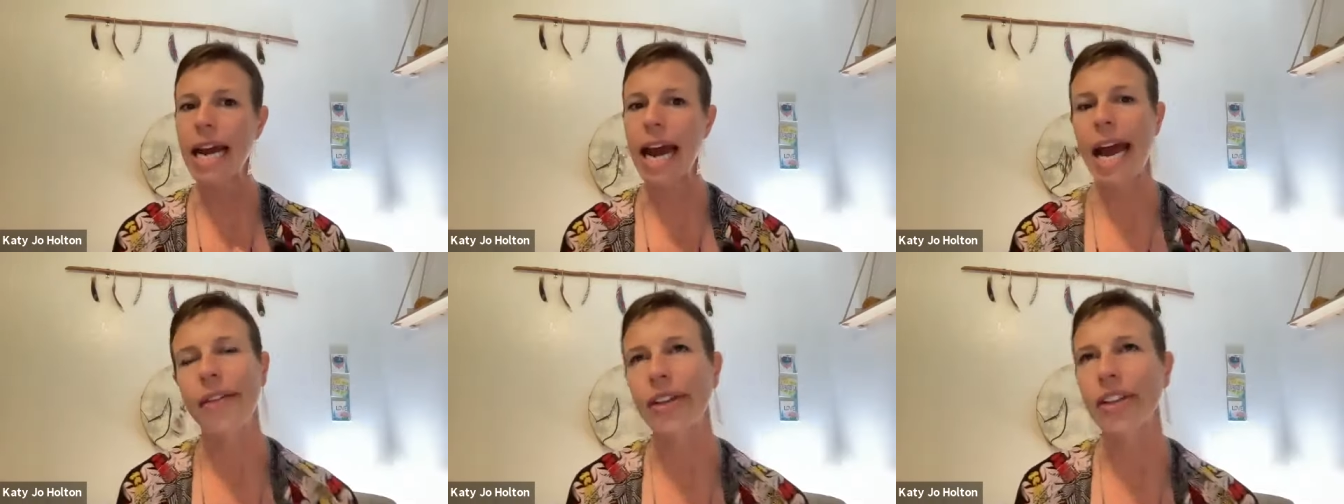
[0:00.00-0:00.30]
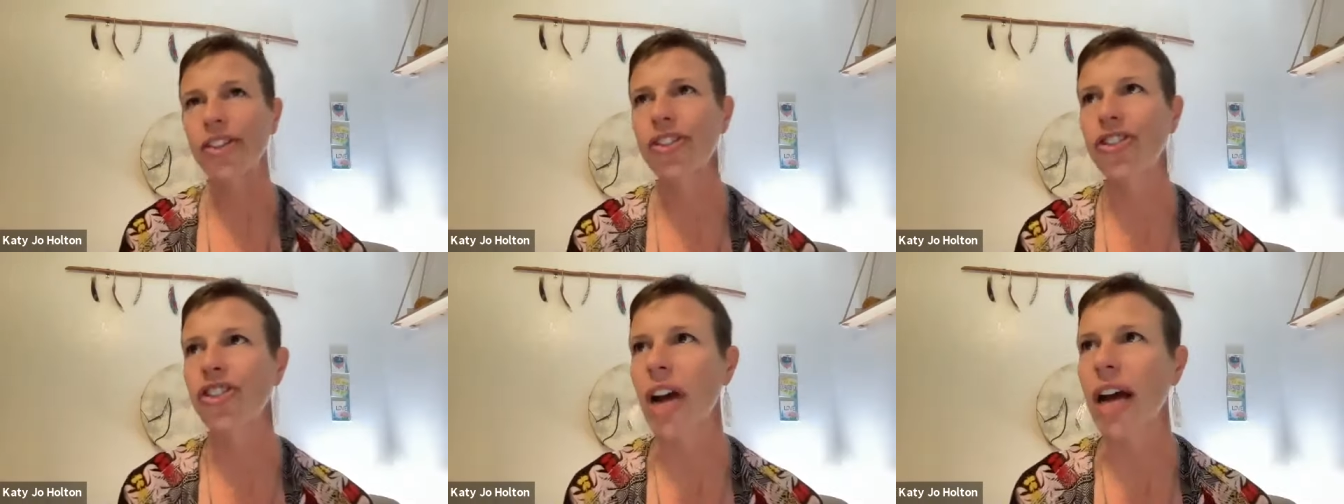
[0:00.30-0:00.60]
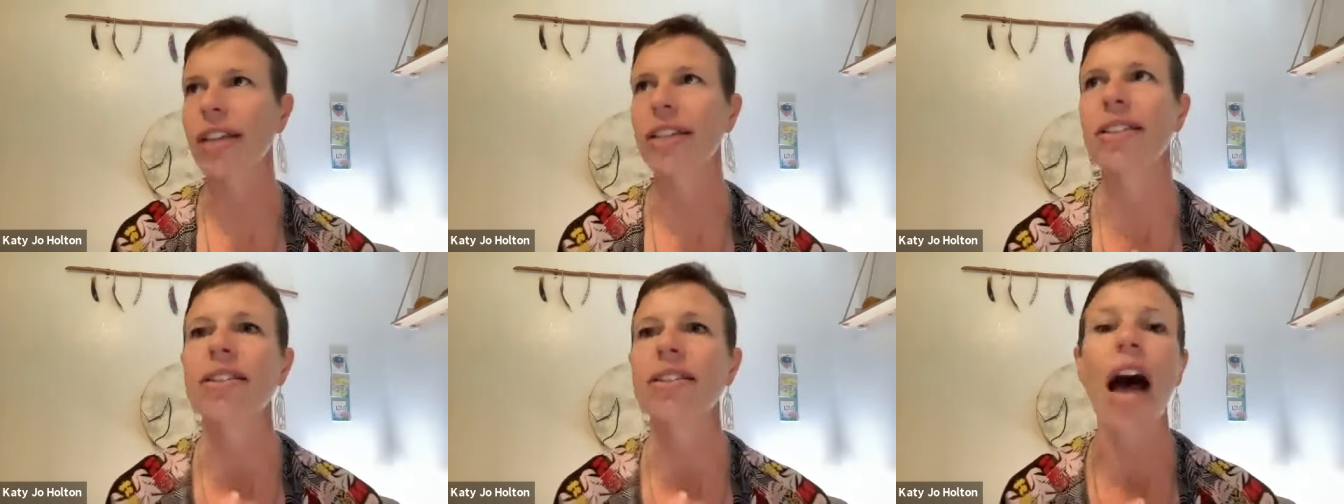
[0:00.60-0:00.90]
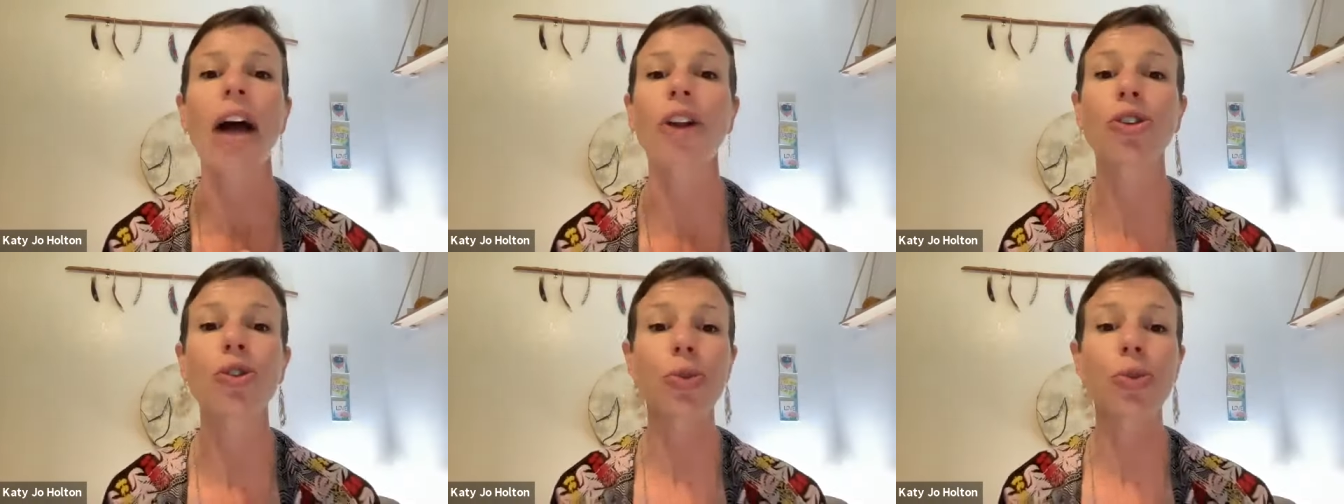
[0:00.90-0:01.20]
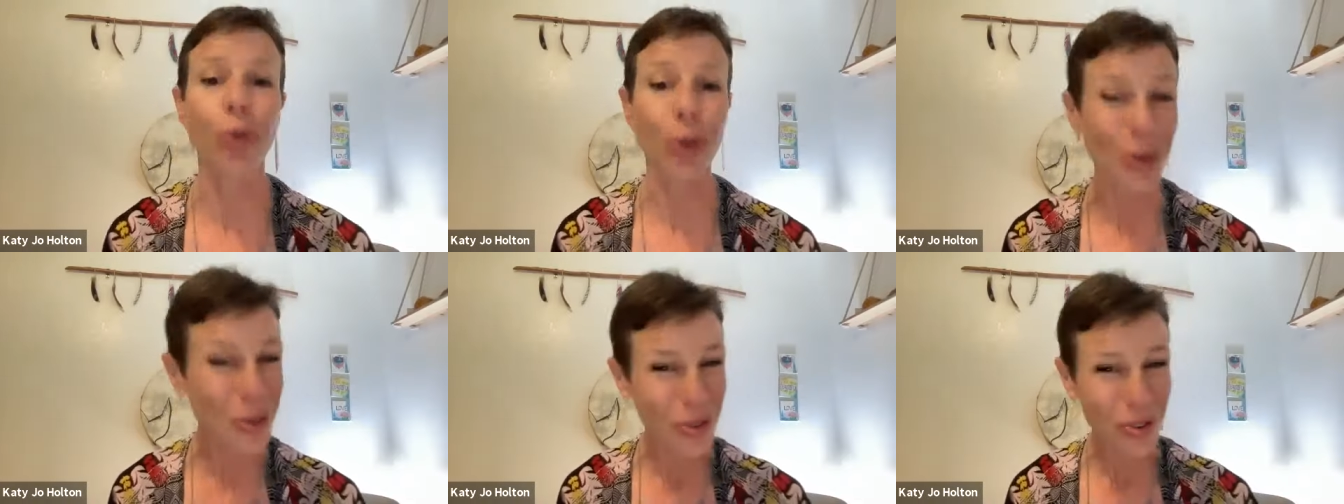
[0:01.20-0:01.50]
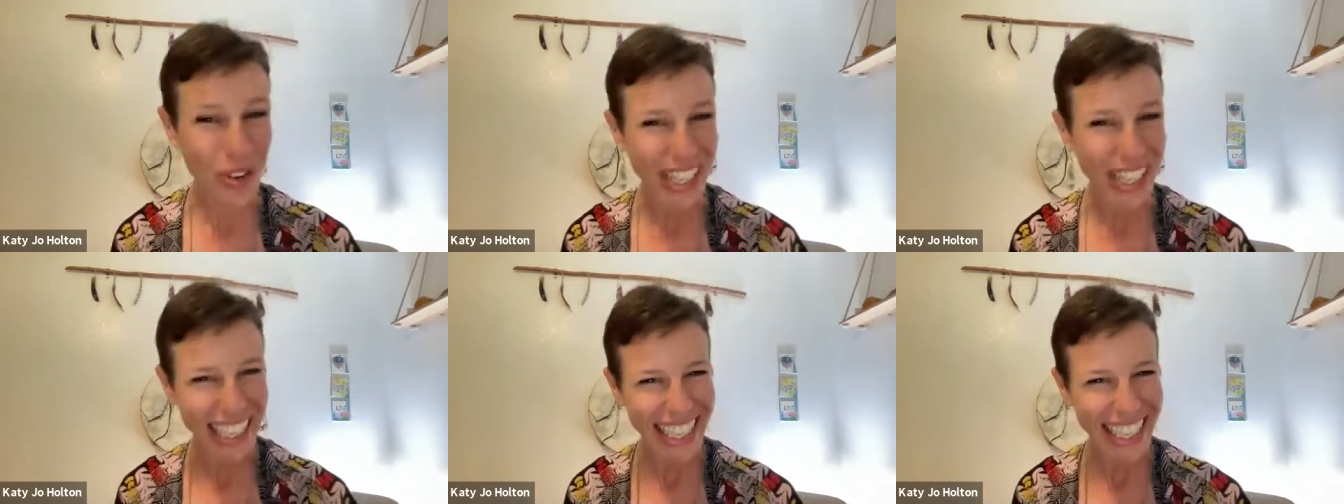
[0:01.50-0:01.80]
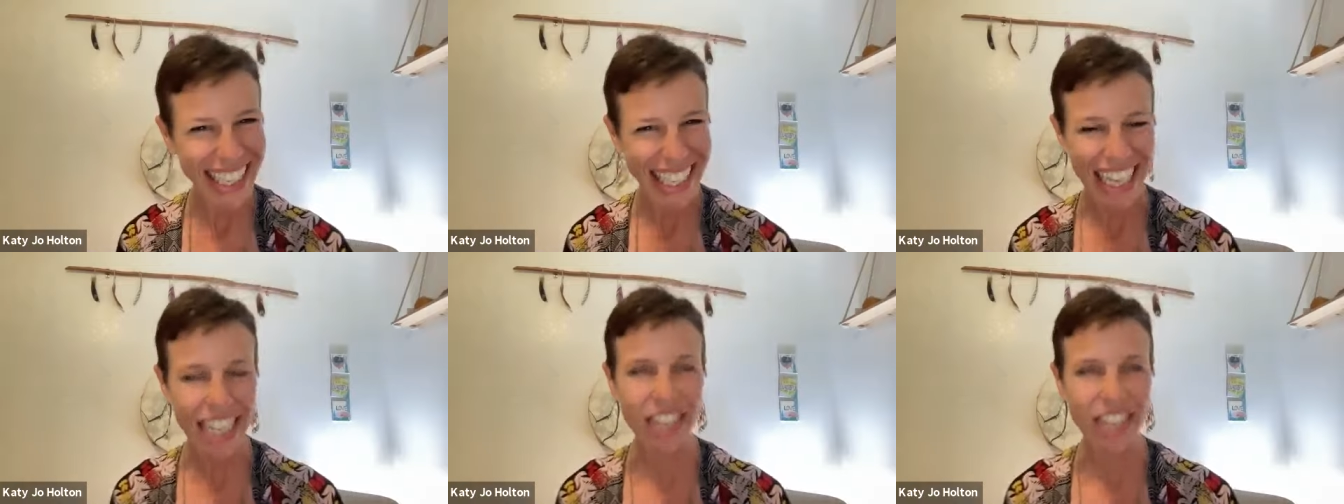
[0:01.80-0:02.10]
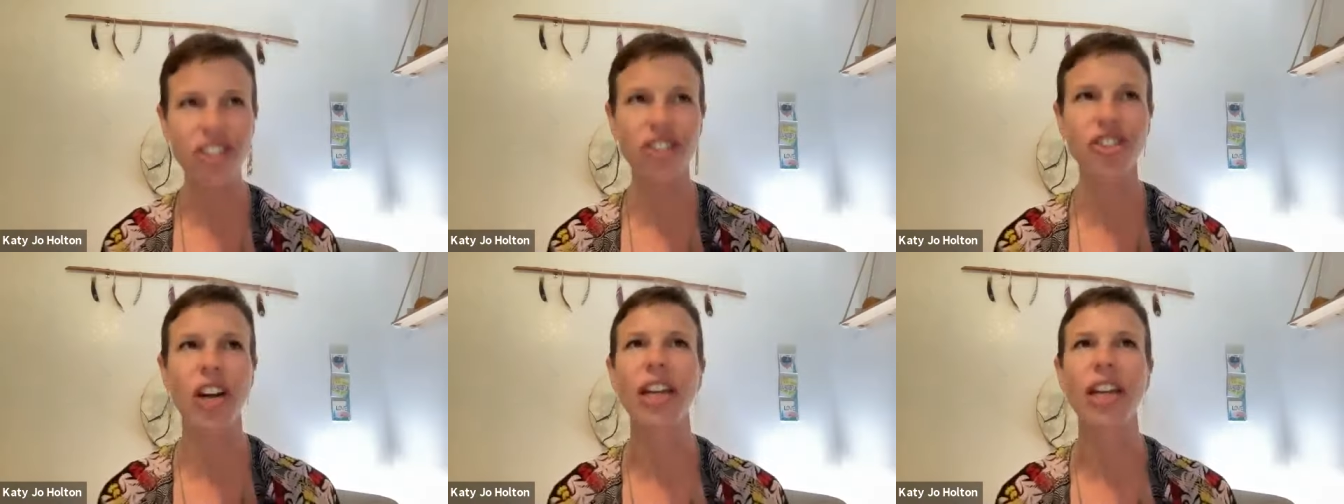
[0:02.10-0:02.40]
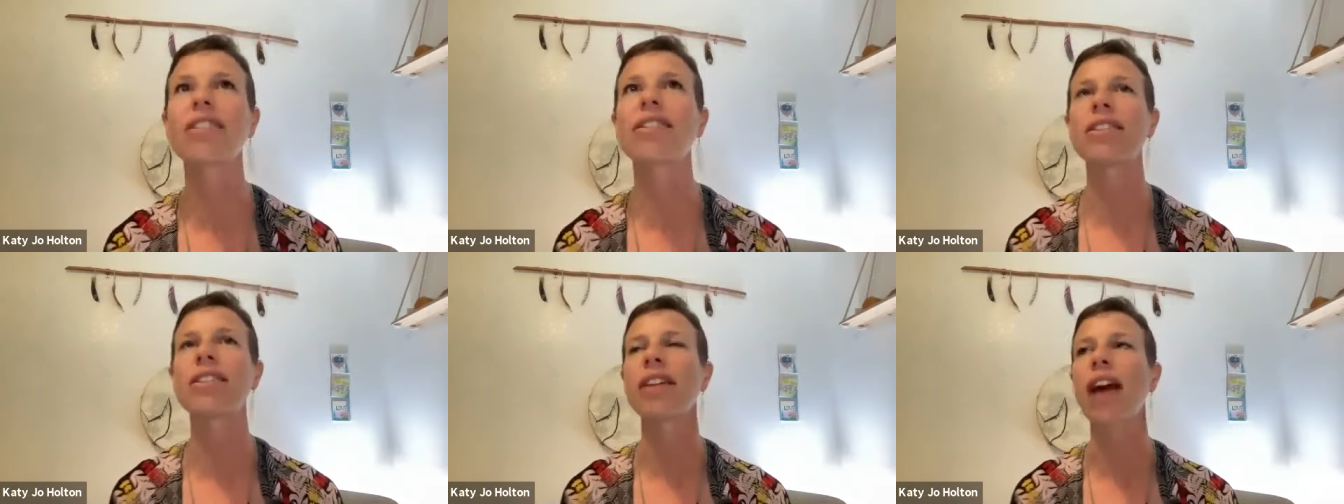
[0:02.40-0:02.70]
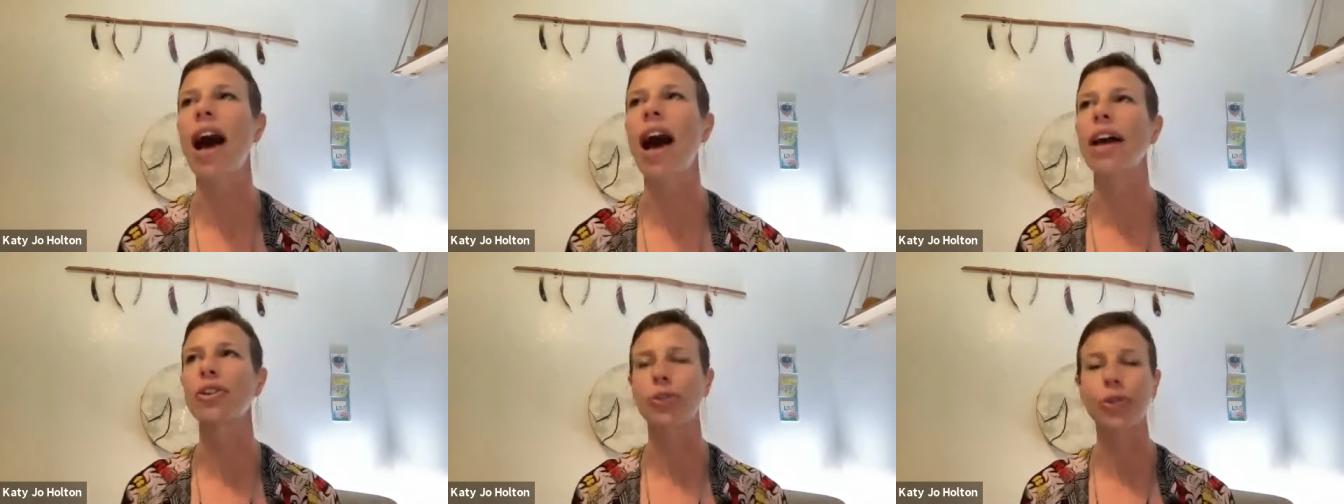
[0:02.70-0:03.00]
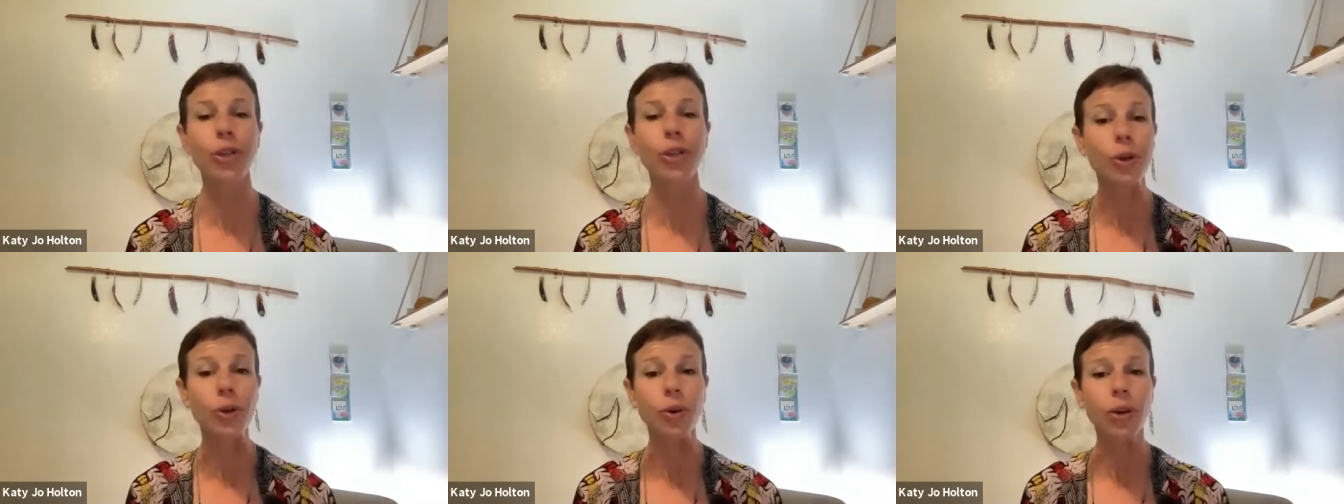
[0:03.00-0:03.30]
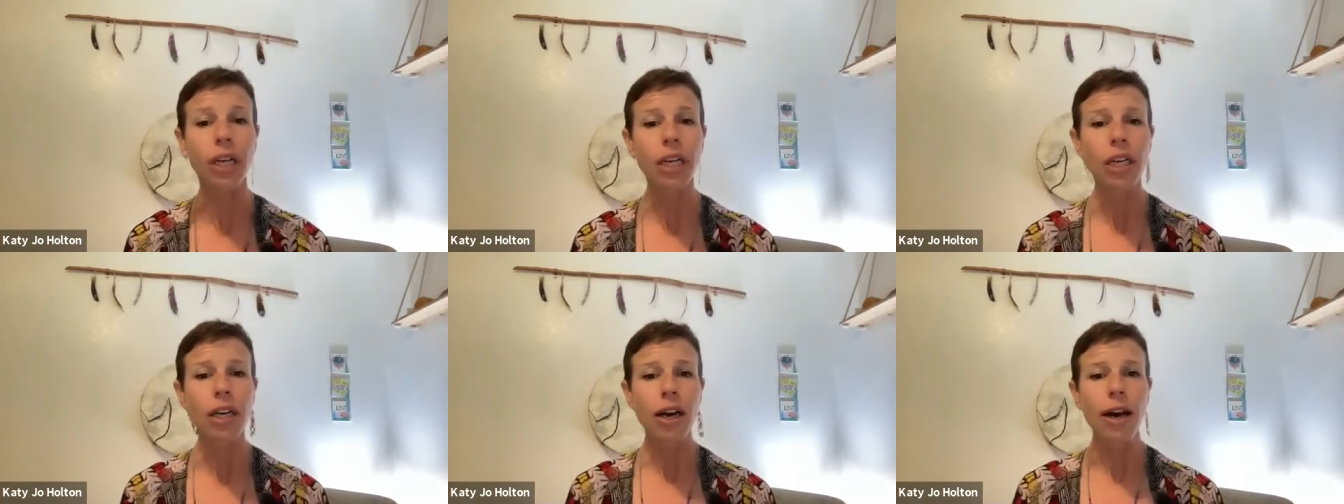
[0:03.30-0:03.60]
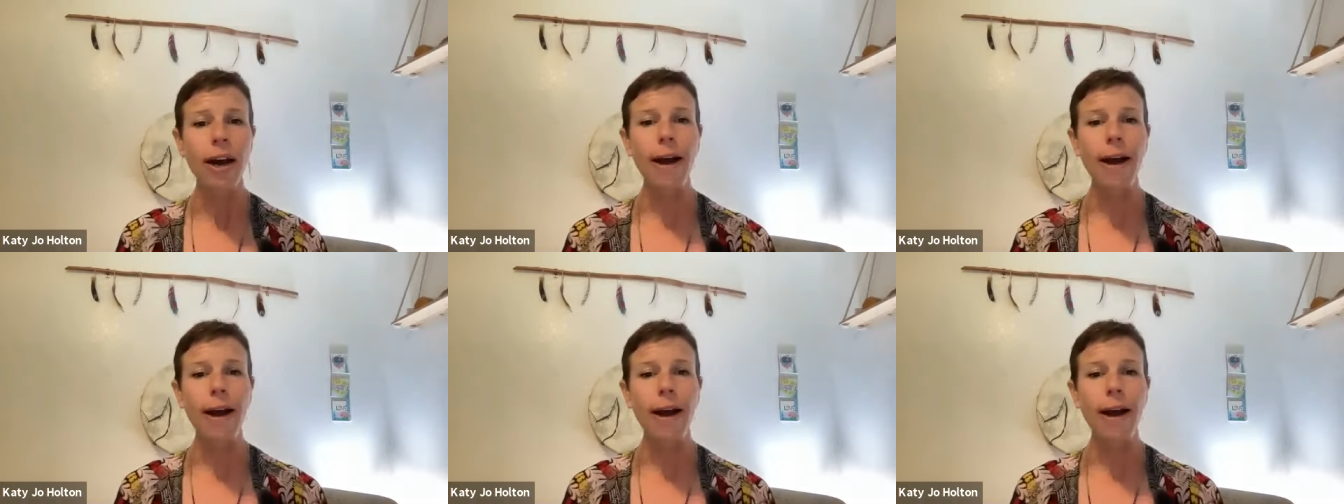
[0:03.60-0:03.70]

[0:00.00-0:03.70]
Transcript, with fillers: And it's just not true. It's just not true.